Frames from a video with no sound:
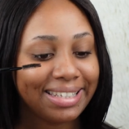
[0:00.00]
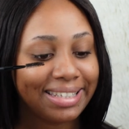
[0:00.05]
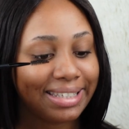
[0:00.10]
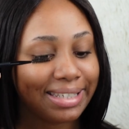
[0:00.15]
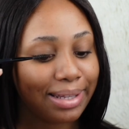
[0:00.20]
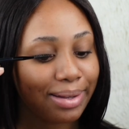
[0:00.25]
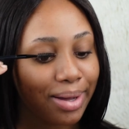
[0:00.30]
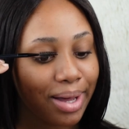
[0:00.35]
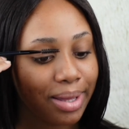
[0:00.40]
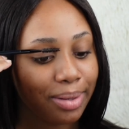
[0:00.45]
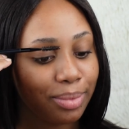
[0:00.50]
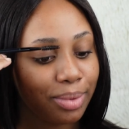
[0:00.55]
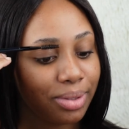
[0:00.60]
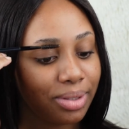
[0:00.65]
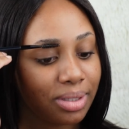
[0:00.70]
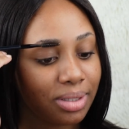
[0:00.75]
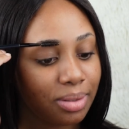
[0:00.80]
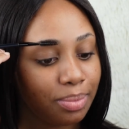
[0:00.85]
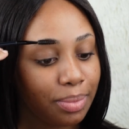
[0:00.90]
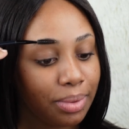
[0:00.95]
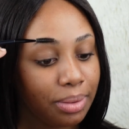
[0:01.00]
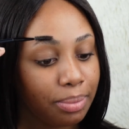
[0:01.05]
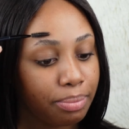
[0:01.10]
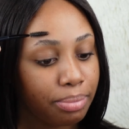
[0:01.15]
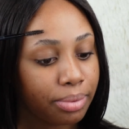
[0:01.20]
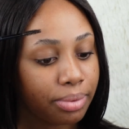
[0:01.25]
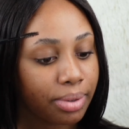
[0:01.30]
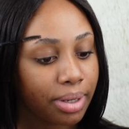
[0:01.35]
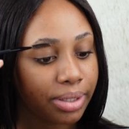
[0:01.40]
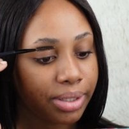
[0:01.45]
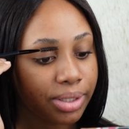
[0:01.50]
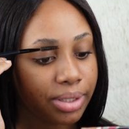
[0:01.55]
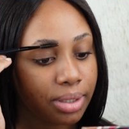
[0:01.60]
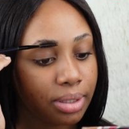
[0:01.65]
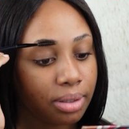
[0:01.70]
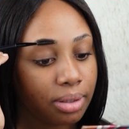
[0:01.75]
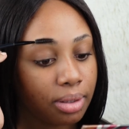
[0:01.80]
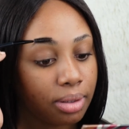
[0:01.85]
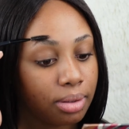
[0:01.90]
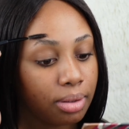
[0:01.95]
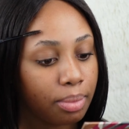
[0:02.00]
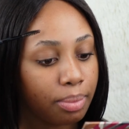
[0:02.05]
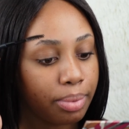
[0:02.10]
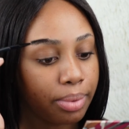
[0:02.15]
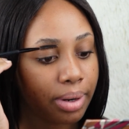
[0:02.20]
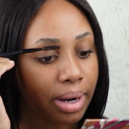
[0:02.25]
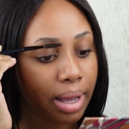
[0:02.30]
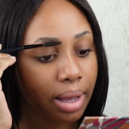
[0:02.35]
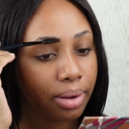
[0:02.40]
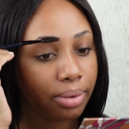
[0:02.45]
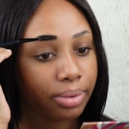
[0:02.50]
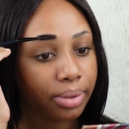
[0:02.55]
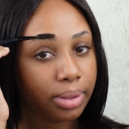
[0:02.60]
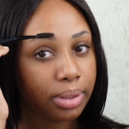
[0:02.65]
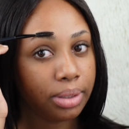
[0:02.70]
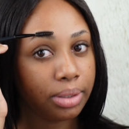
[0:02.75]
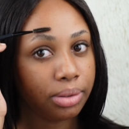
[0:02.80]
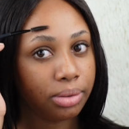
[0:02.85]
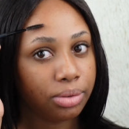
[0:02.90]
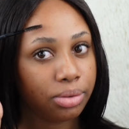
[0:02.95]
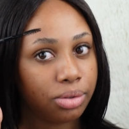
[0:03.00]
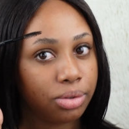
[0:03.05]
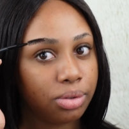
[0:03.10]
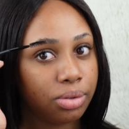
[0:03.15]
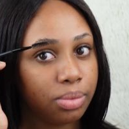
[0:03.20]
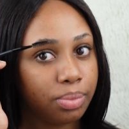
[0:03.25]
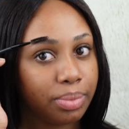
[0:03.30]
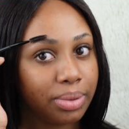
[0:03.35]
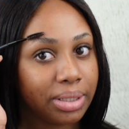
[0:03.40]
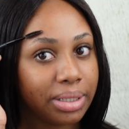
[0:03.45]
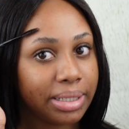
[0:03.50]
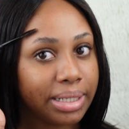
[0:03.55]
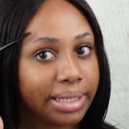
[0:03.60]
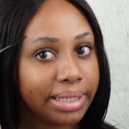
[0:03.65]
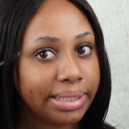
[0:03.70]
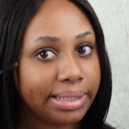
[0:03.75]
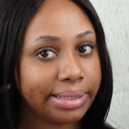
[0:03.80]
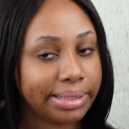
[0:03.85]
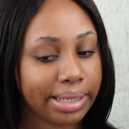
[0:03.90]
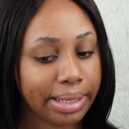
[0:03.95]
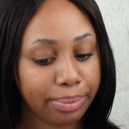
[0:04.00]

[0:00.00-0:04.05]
So I'm going to be brushing the brow into place.